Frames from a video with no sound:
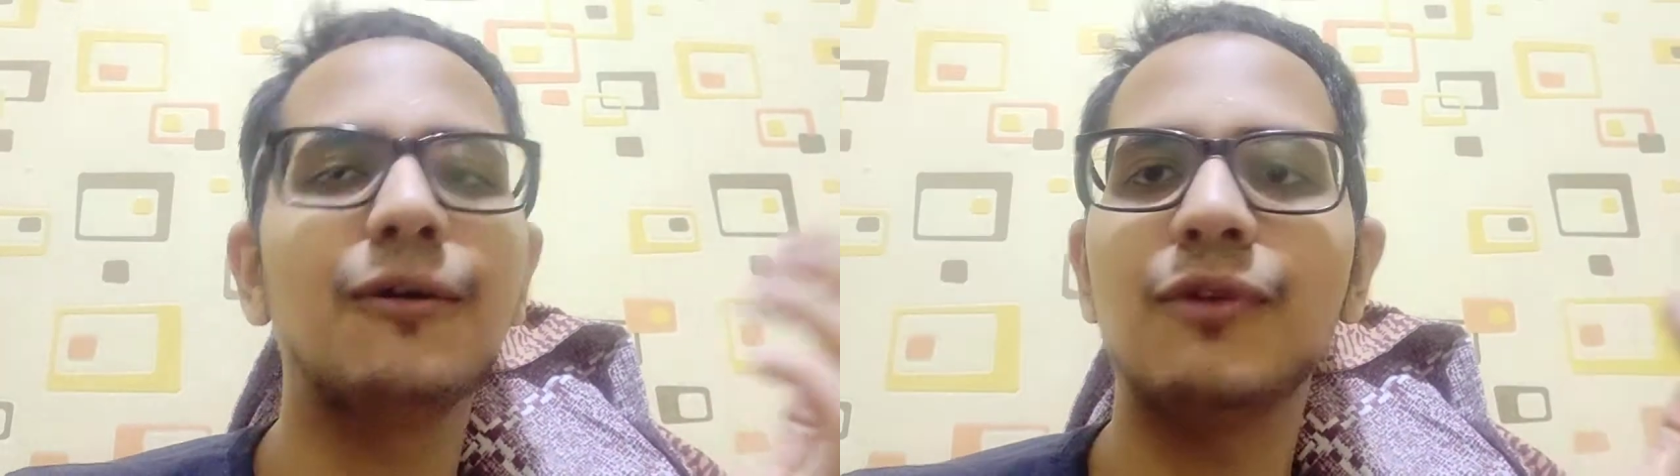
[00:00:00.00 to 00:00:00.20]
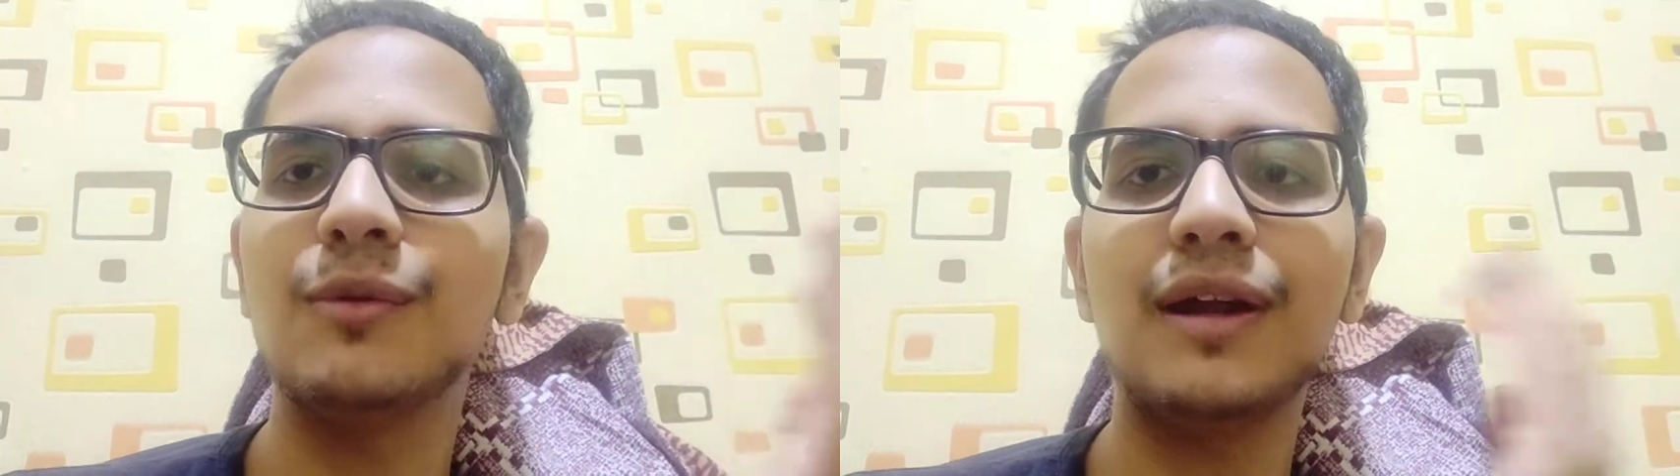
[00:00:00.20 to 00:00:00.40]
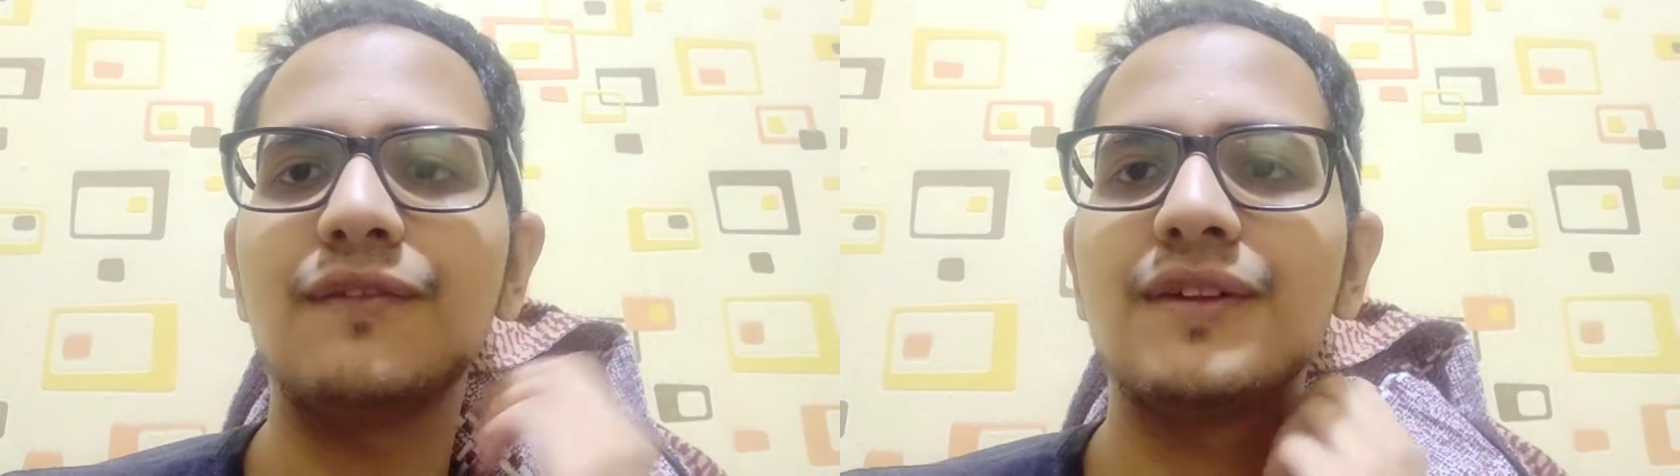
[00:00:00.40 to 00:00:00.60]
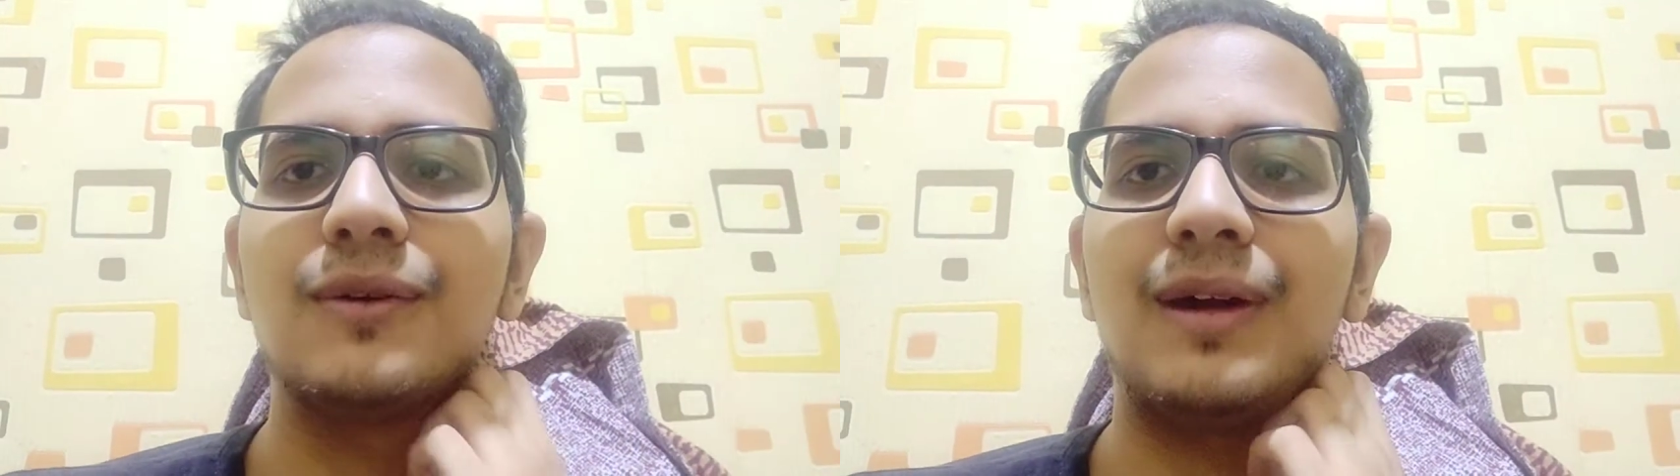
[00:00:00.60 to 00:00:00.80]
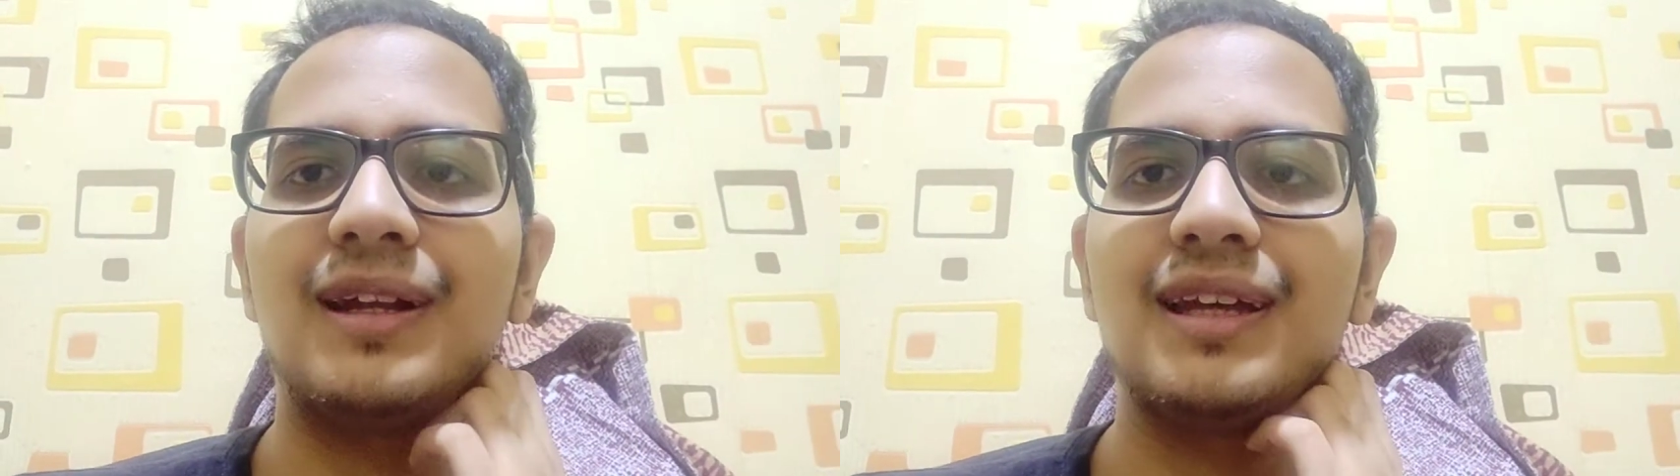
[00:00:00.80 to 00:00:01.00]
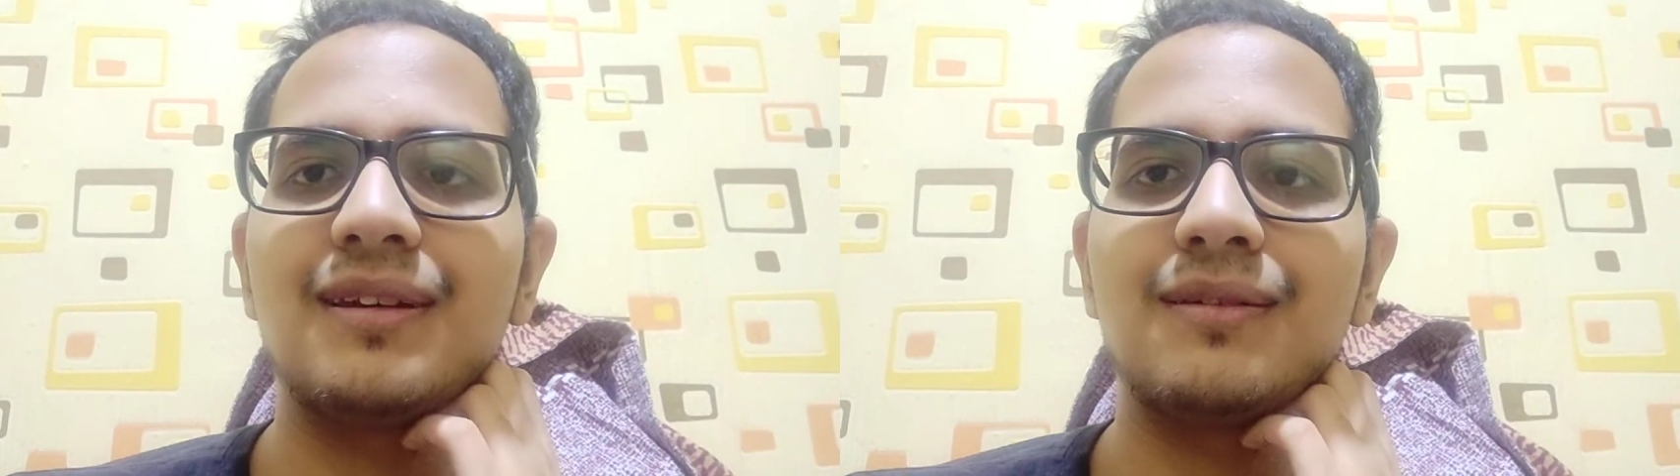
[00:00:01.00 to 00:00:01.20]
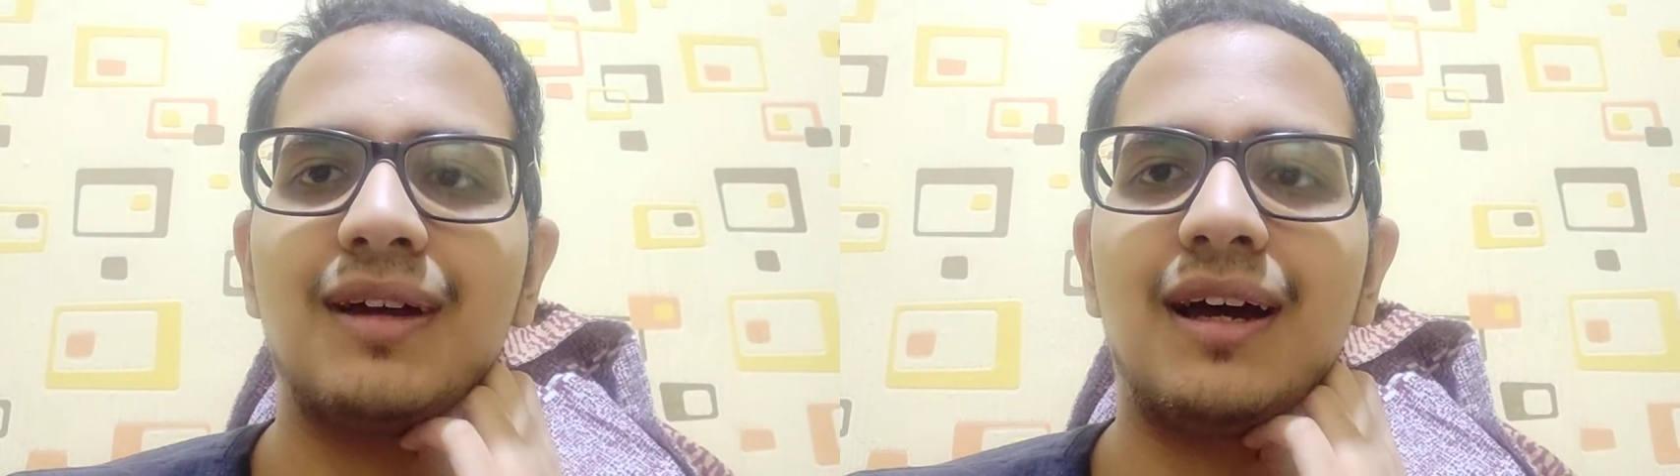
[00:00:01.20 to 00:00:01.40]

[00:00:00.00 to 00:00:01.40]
We went for the wedding.